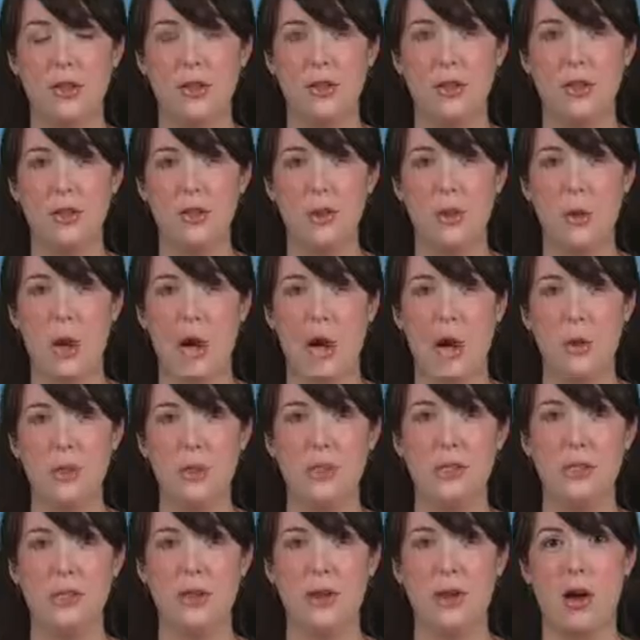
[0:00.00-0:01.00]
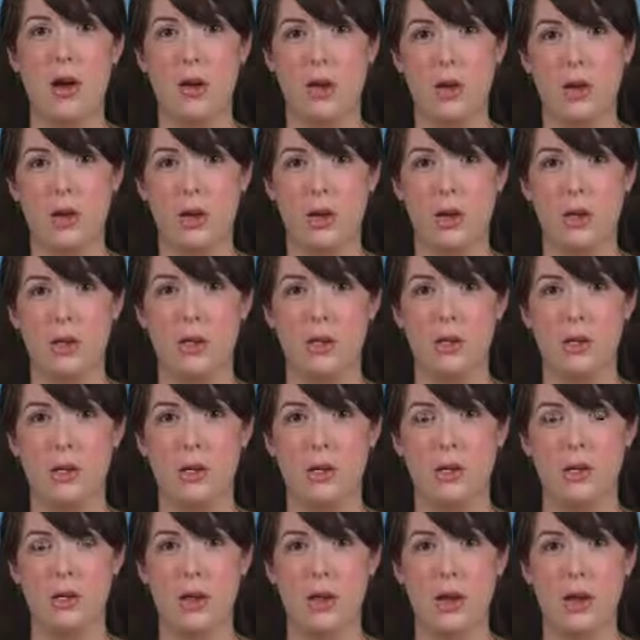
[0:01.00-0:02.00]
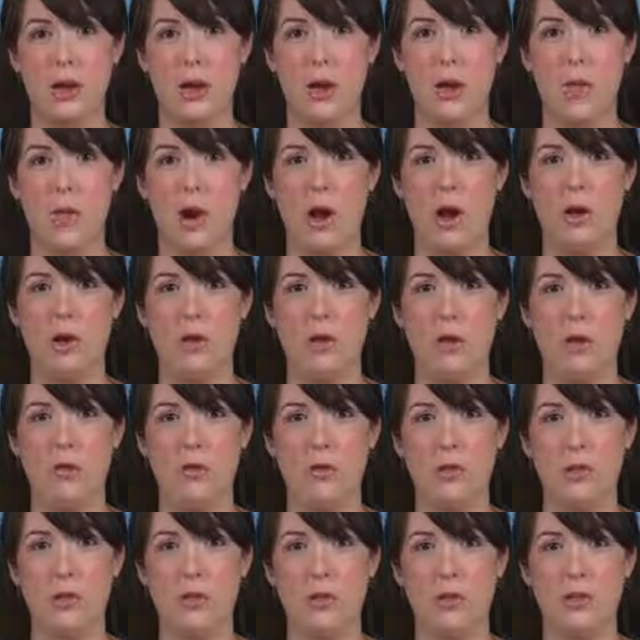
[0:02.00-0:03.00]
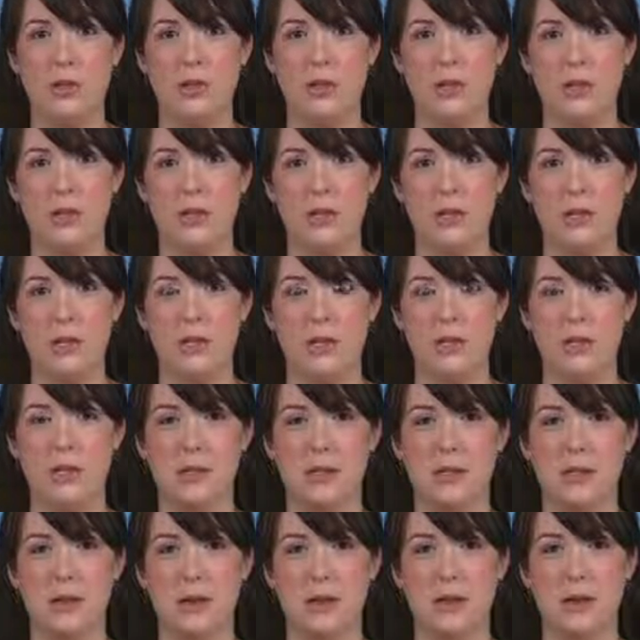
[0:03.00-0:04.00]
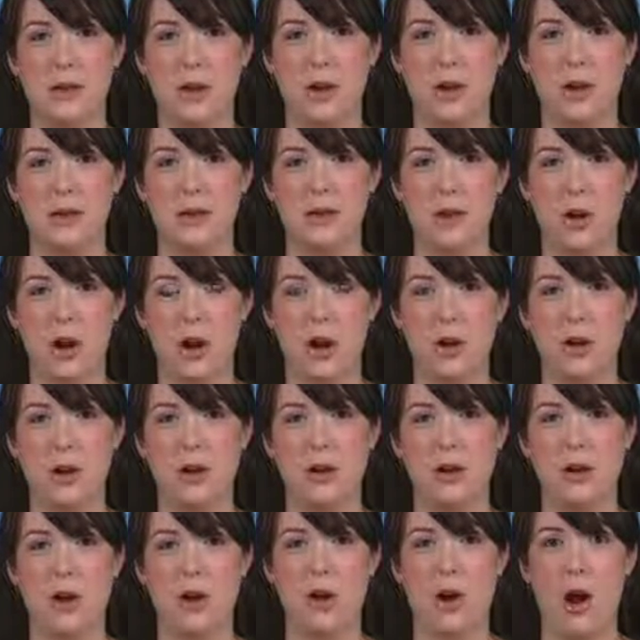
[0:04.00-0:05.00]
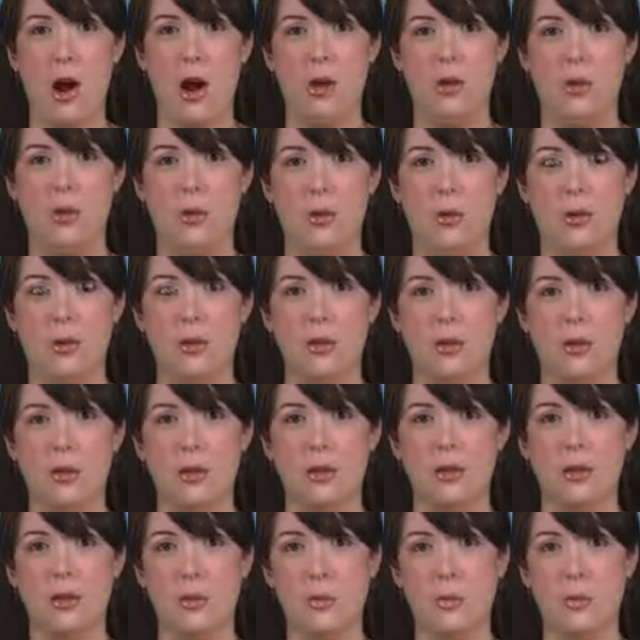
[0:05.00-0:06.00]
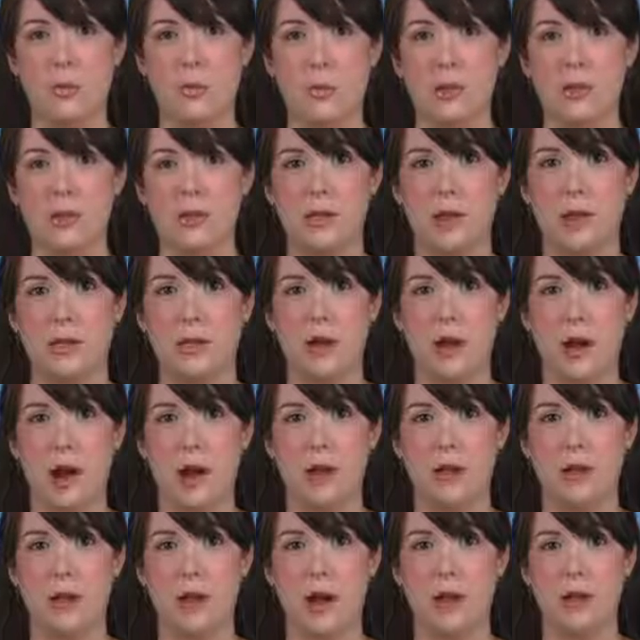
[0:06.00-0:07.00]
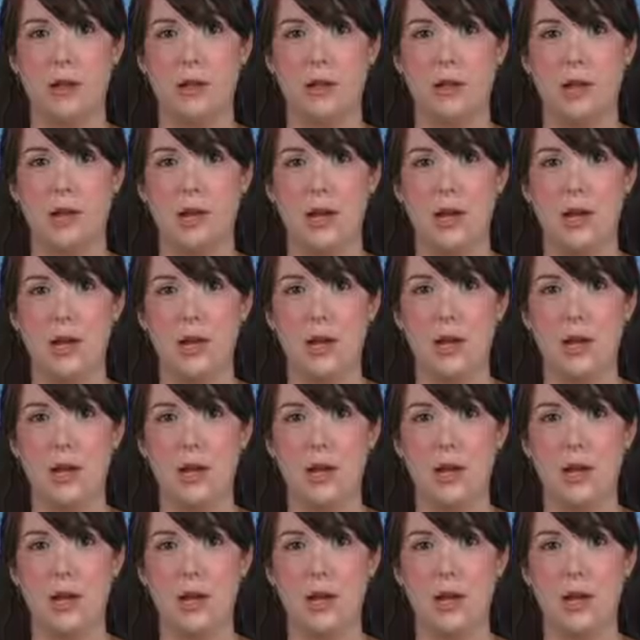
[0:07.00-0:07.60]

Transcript: This is what happens in other countries when government agencies target and harass particular groups based on their ideology.